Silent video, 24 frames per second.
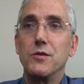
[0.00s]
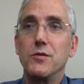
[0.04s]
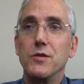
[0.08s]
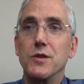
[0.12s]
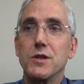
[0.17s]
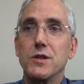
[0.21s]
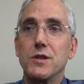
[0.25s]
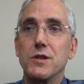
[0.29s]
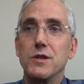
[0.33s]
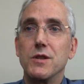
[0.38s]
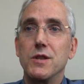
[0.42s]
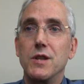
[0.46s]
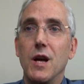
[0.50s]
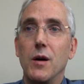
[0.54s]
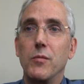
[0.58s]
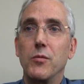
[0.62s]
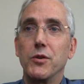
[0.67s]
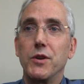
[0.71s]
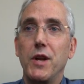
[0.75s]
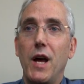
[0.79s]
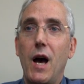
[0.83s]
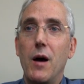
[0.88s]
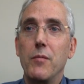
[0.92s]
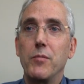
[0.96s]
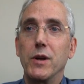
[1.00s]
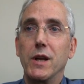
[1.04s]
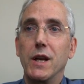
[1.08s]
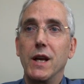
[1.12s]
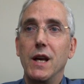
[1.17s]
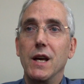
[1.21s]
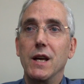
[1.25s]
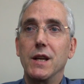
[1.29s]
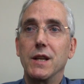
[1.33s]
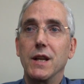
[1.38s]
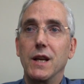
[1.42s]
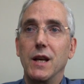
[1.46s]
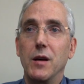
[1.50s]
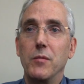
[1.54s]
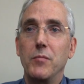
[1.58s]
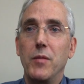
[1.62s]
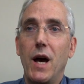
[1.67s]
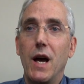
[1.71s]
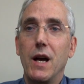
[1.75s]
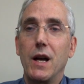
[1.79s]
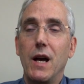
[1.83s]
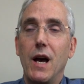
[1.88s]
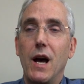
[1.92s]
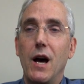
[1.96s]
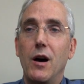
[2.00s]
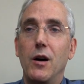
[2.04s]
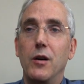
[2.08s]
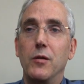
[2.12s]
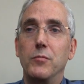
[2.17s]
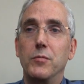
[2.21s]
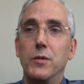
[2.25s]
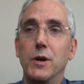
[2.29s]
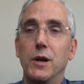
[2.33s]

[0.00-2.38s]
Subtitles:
just double tap again to get back out.